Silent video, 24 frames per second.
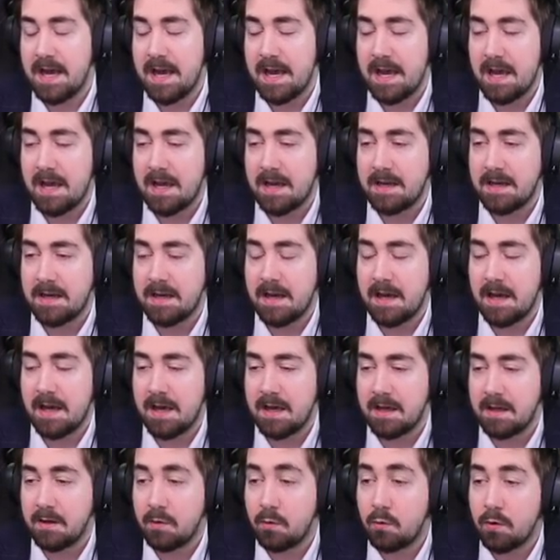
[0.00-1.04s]
and
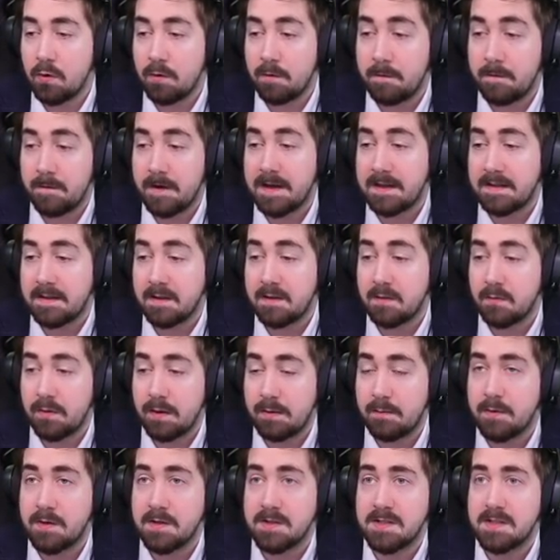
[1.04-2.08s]
you go fight the
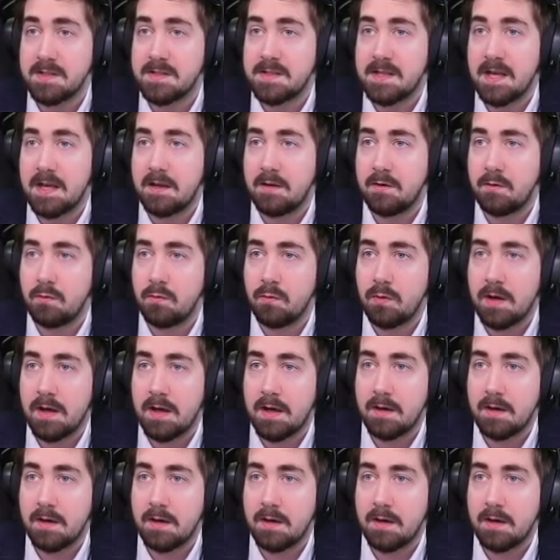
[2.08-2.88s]
three bosses that you